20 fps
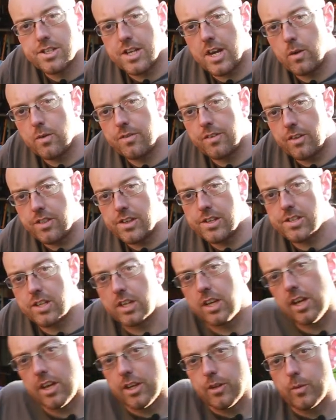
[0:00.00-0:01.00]
So now we've got this
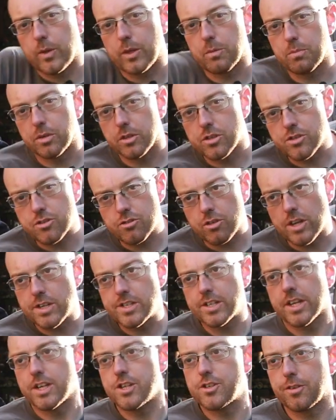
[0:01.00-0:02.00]
aligned, we can put the
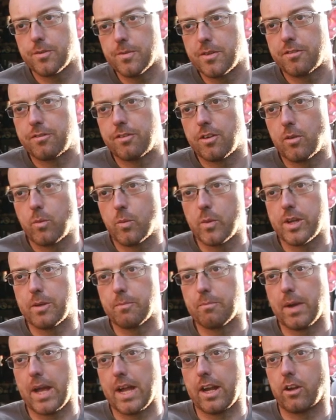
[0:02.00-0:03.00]
straight edge from the front
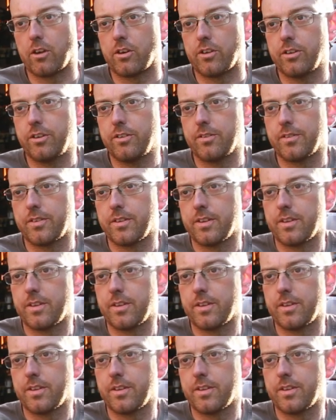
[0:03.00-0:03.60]
wing back on